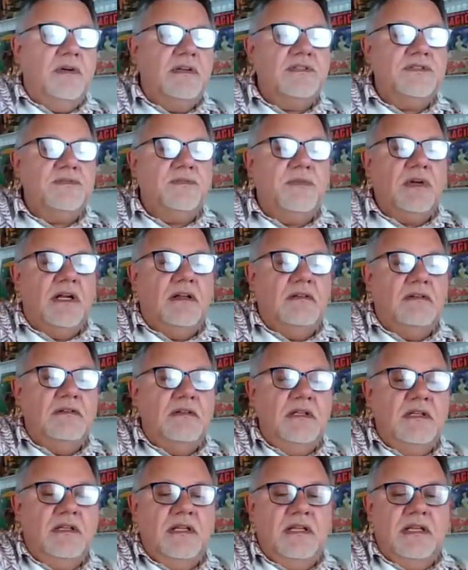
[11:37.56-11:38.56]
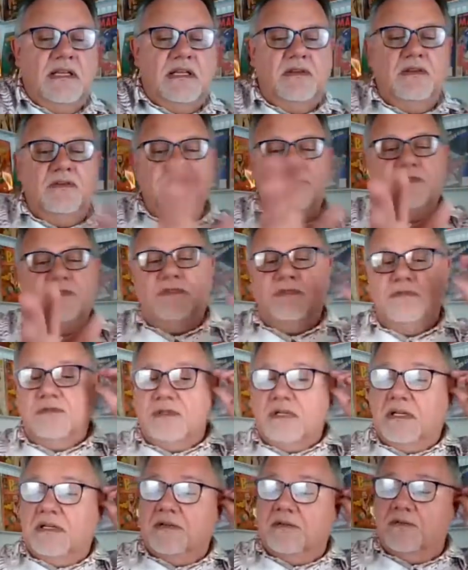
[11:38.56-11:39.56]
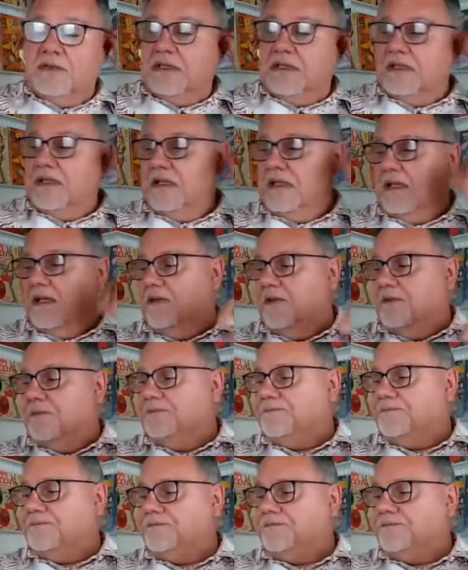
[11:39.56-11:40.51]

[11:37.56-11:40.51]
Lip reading: one as well. And those two kind of went together.